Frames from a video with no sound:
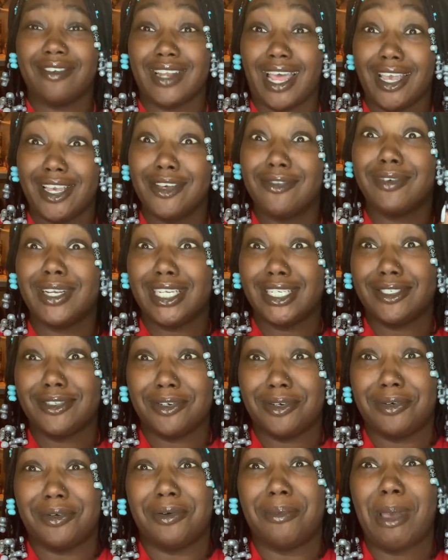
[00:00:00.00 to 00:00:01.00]
Like, he really
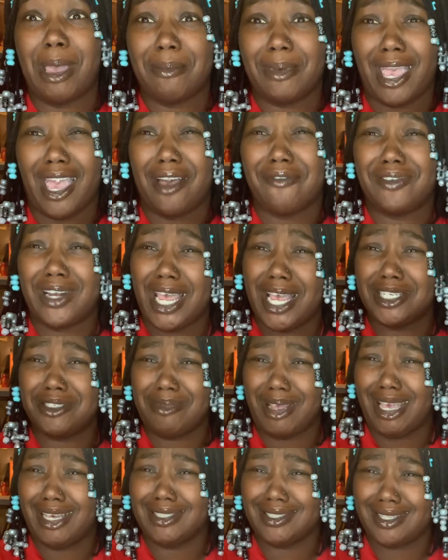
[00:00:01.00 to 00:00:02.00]
do make me have
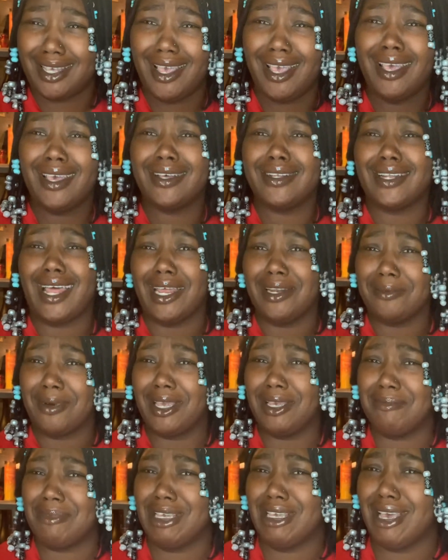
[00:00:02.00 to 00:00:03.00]
flashbacks. Like the way
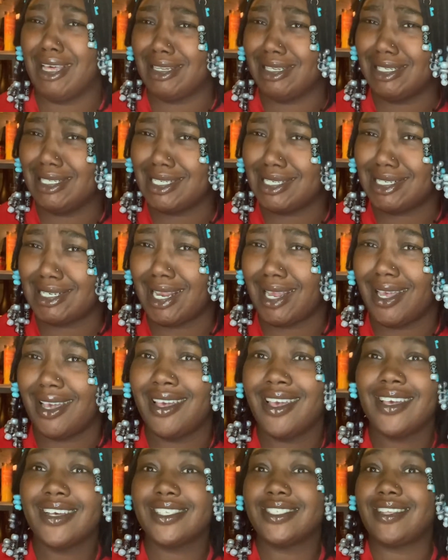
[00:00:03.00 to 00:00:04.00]
he be yelling and shit.
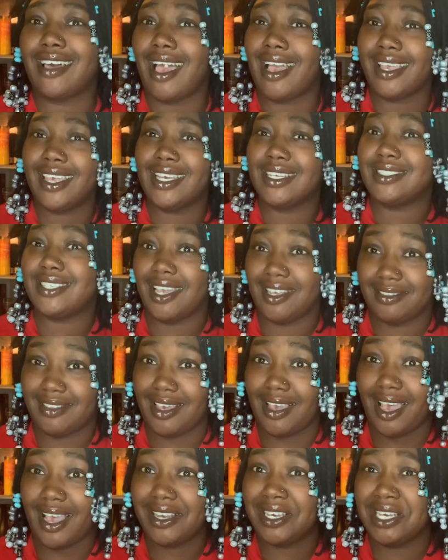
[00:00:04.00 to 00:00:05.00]
So I can't take
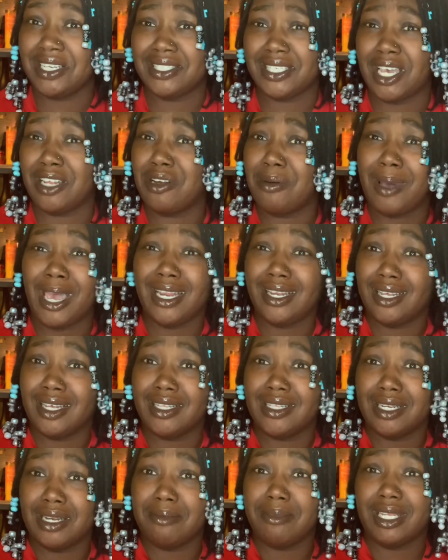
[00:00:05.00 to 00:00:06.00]
that. I can't take nobody
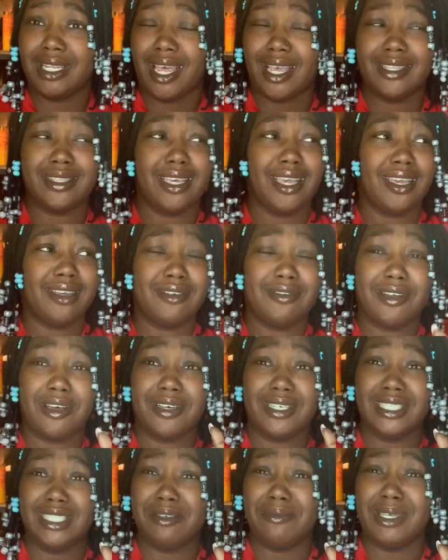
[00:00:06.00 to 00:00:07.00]
yelling at me like that. You know,
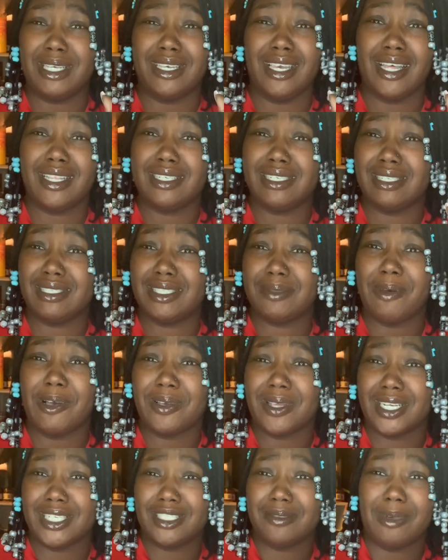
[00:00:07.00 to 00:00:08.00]
because he be yelling and
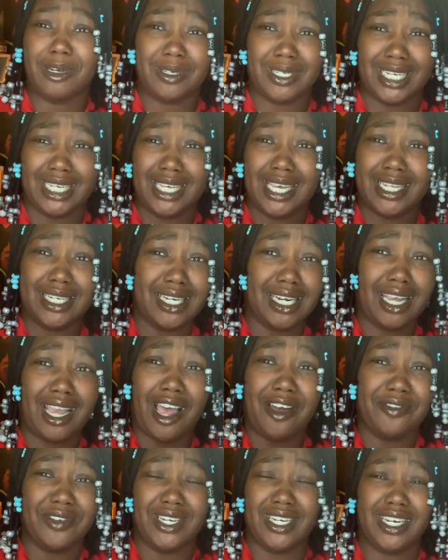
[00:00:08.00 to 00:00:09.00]
smoking and yelling and
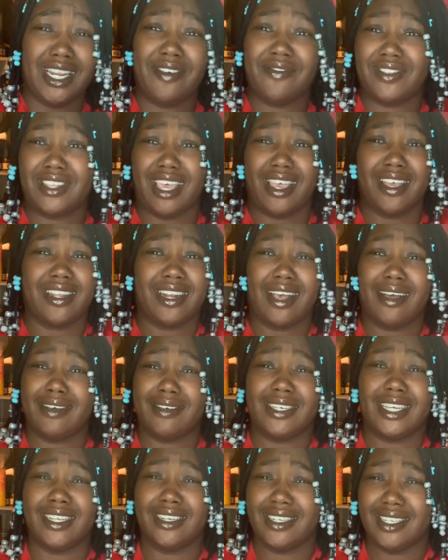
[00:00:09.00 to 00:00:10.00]
coughing and everything,
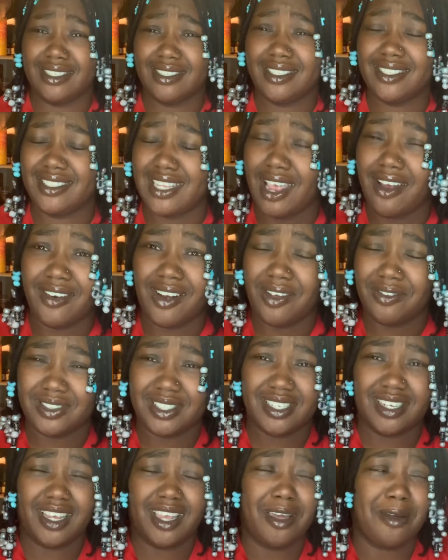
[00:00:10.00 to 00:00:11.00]
and staring up to
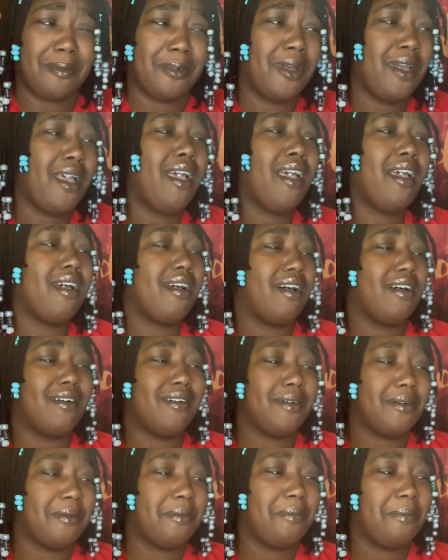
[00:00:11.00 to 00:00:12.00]
the camera.
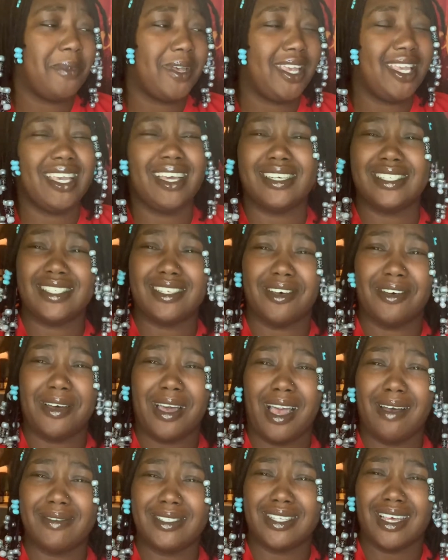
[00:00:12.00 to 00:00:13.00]
But yeah, so
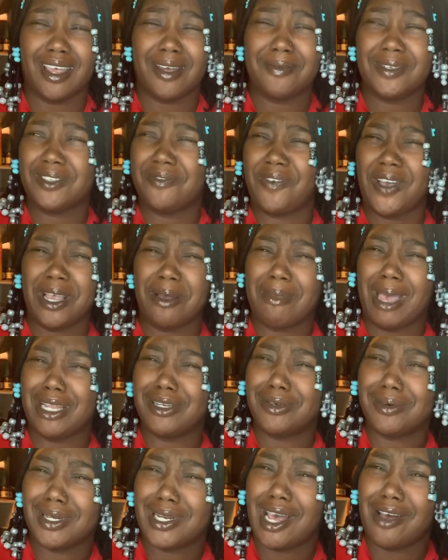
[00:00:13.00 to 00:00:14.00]
I was like, what the fuck am I
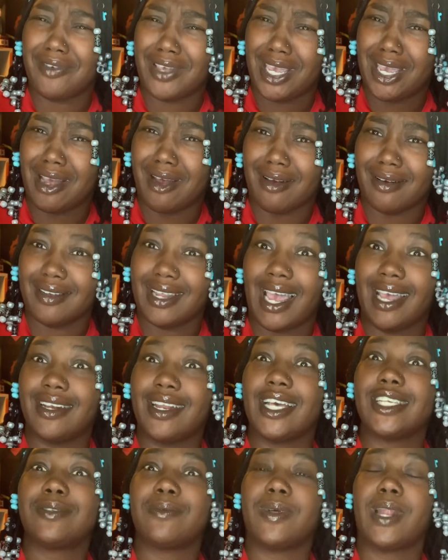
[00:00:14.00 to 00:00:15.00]
doing over here? Like,
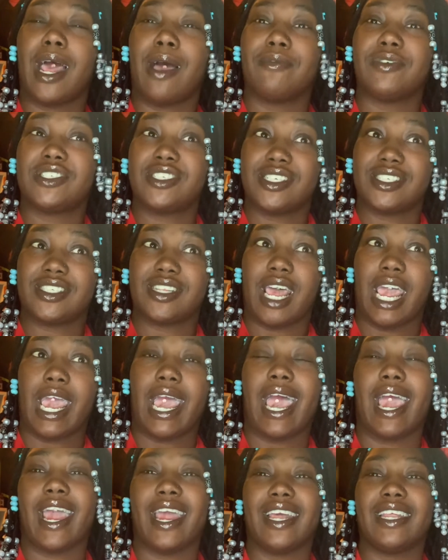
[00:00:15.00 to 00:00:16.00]
that's when I was just like,
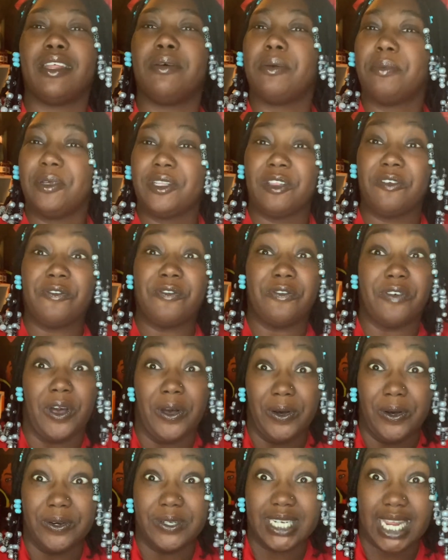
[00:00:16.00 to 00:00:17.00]
all right, let me put the
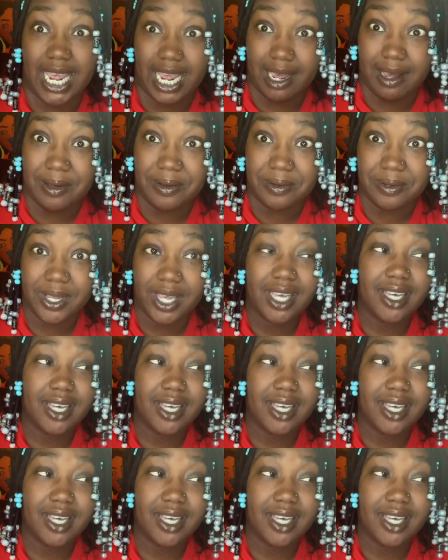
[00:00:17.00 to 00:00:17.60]
phone down.